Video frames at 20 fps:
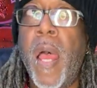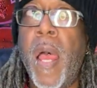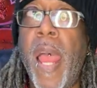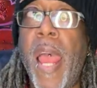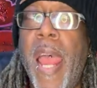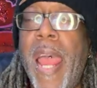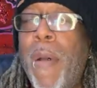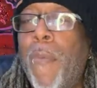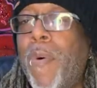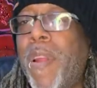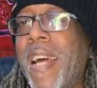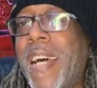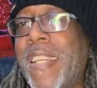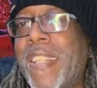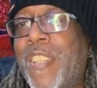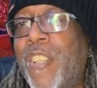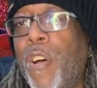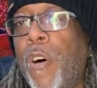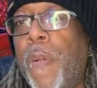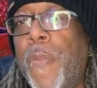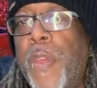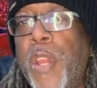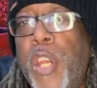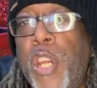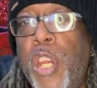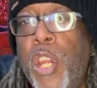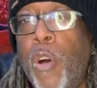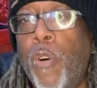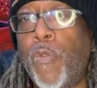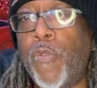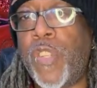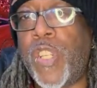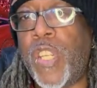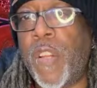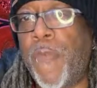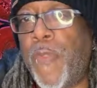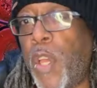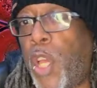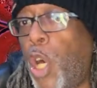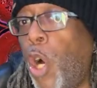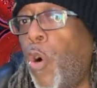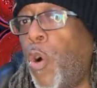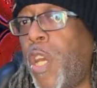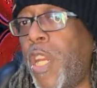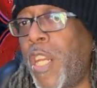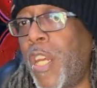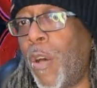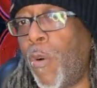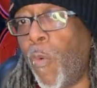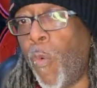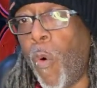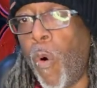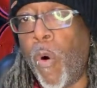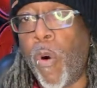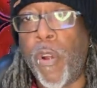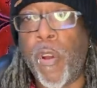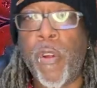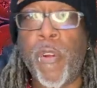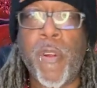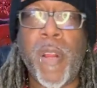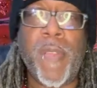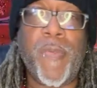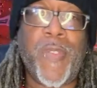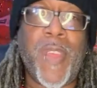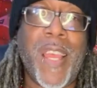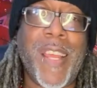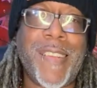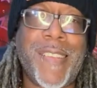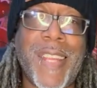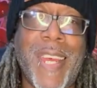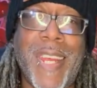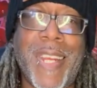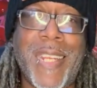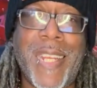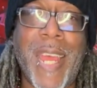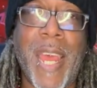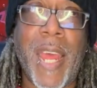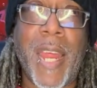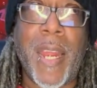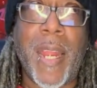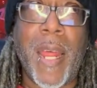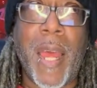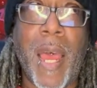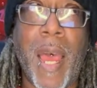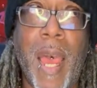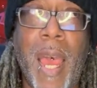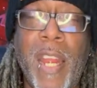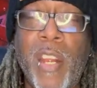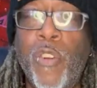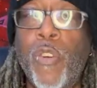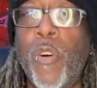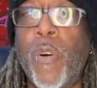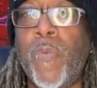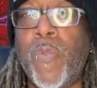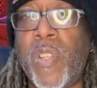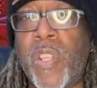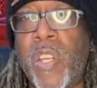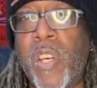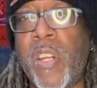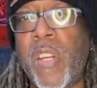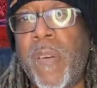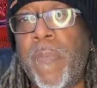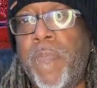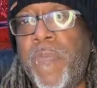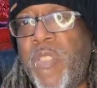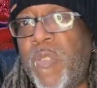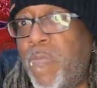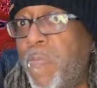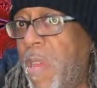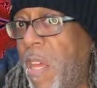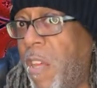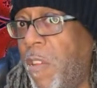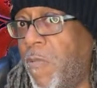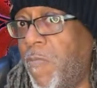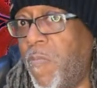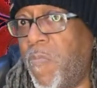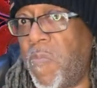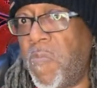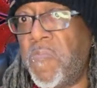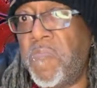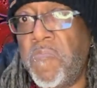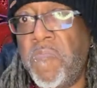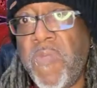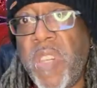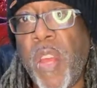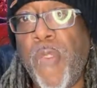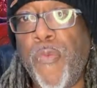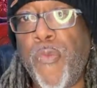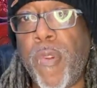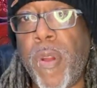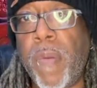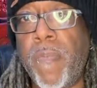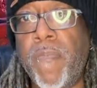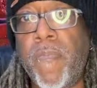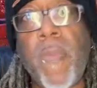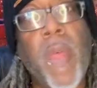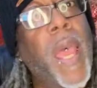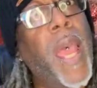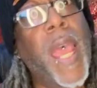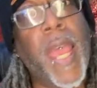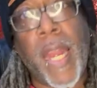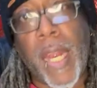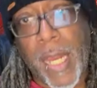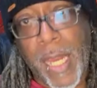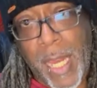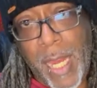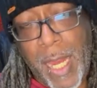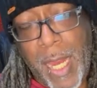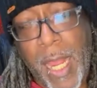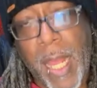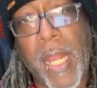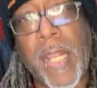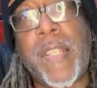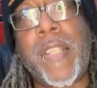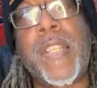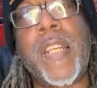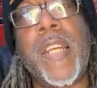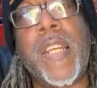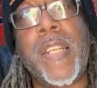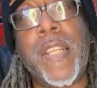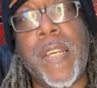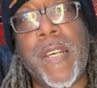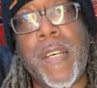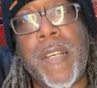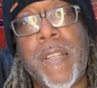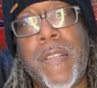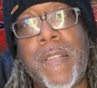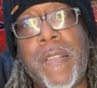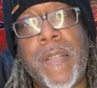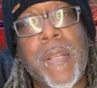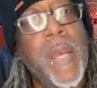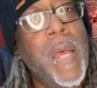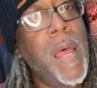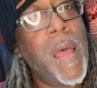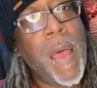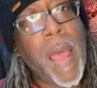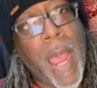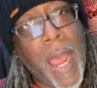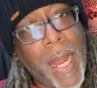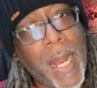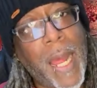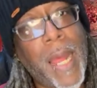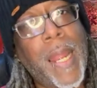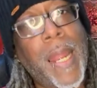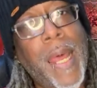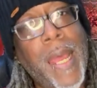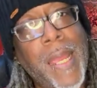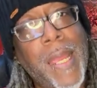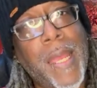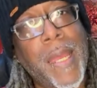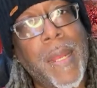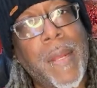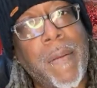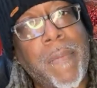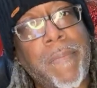And when I saw the notes of the coconut water and things like that, I knew it was going to smell different. And yes, it does. And I like it.